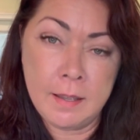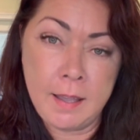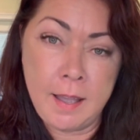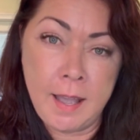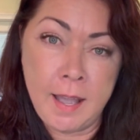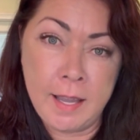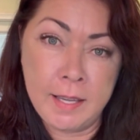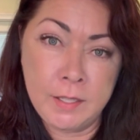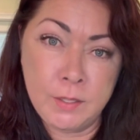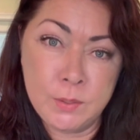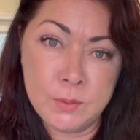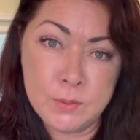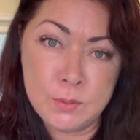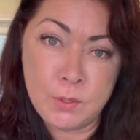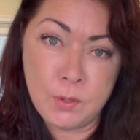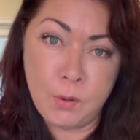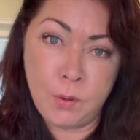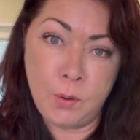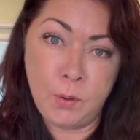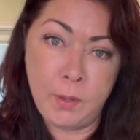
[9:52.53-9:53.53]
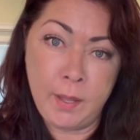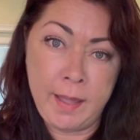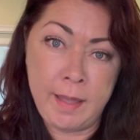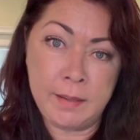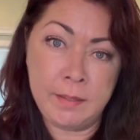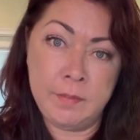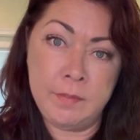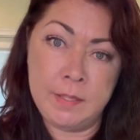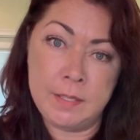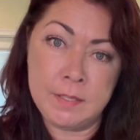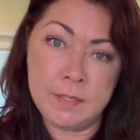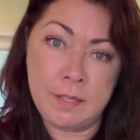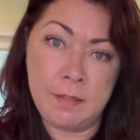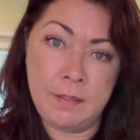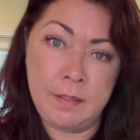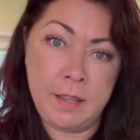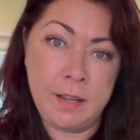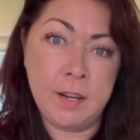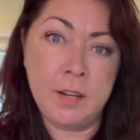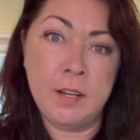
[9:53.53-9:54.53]
I used a whole head of this
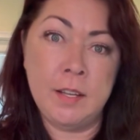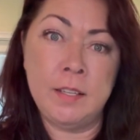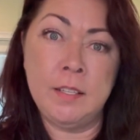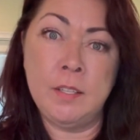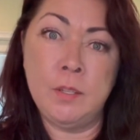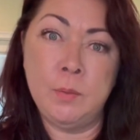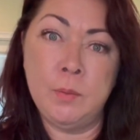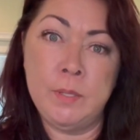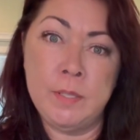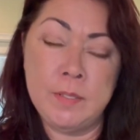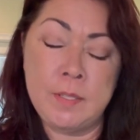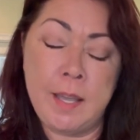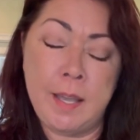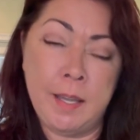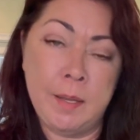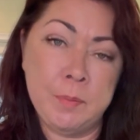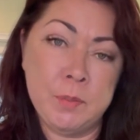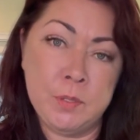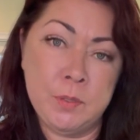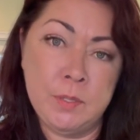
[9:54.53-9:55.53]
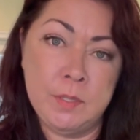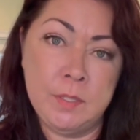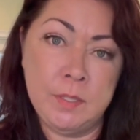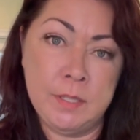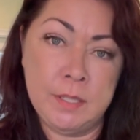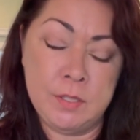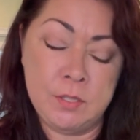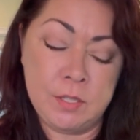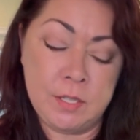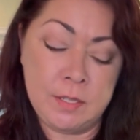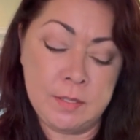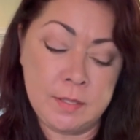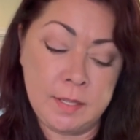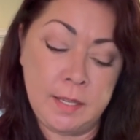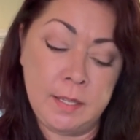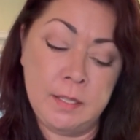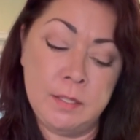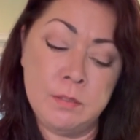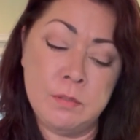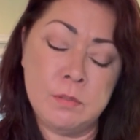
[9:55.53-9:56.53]
in there, and it was absolutely delicious,
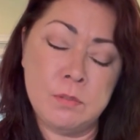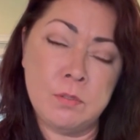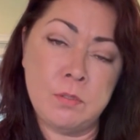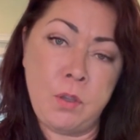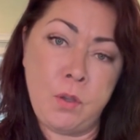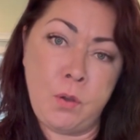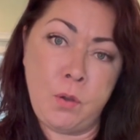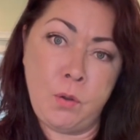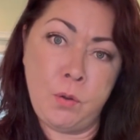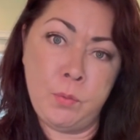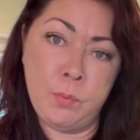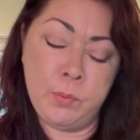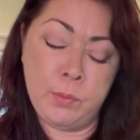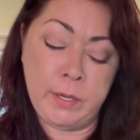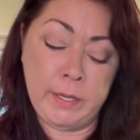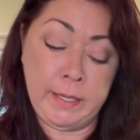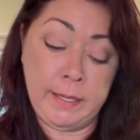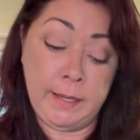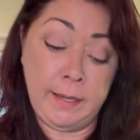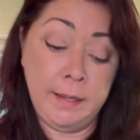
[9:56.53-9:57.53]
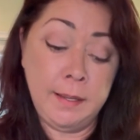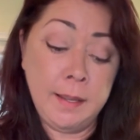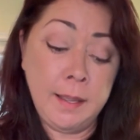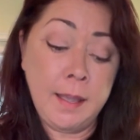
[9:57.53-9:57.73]
and it's so pretty.